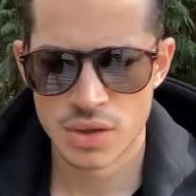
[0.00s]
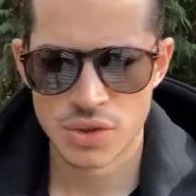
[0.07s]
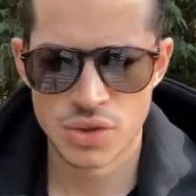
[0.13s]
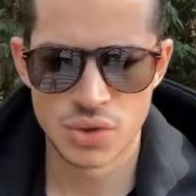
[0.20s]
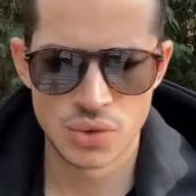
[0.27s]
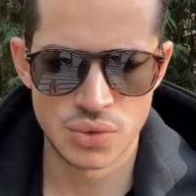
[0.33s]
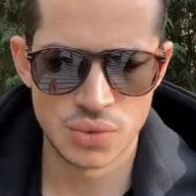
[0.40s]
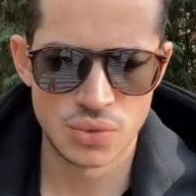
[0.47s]

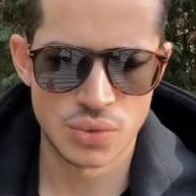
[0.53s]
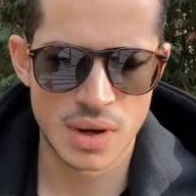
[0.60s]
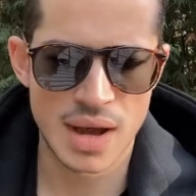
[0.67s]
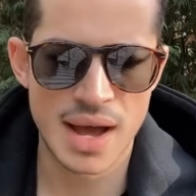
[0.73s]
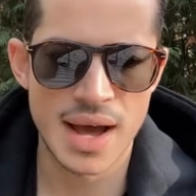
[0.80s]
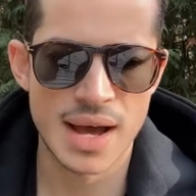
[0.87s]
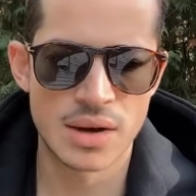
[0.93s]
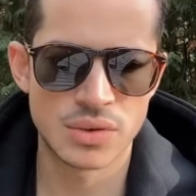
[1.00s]
to
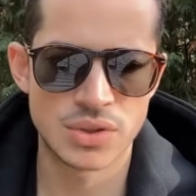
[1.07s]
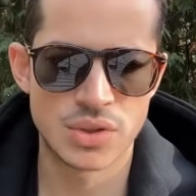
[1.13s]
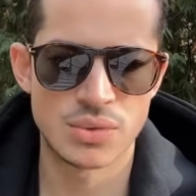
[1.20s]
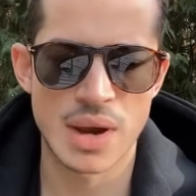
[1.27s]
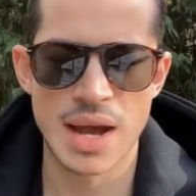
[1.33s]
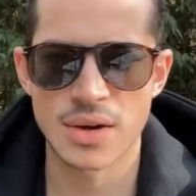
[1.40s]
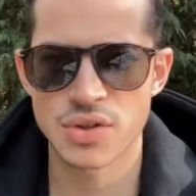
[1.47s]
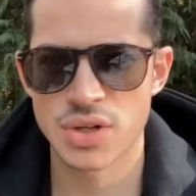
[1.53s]
how to
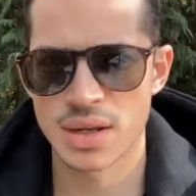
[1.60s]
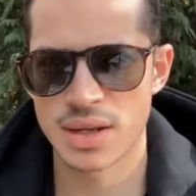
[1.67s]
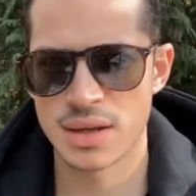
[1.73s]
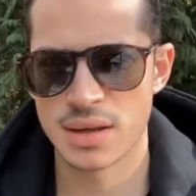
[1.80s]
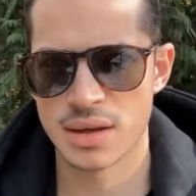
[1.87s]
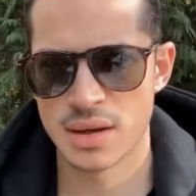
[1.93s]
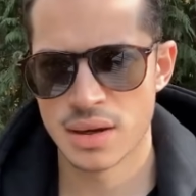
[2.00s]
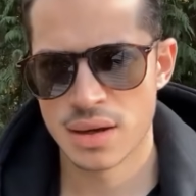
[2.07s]

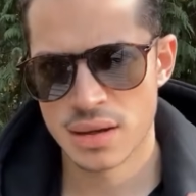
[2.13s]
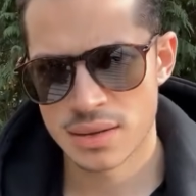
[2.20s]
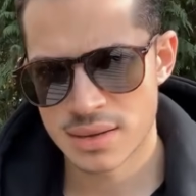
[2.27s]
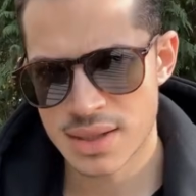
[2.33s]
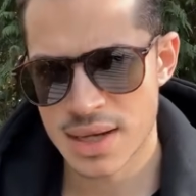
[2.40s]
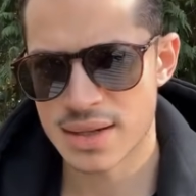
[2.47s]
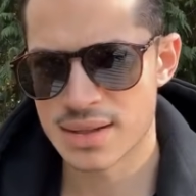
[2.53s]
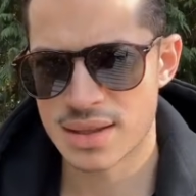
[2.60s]
actually
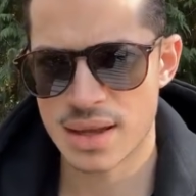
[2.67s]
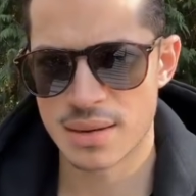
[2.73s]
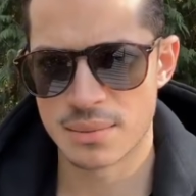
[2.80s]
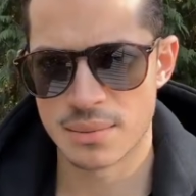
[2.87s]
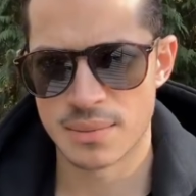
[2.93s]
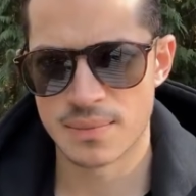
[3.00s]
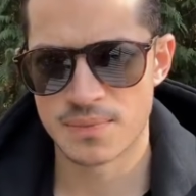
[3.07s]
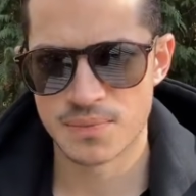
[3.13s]
text them,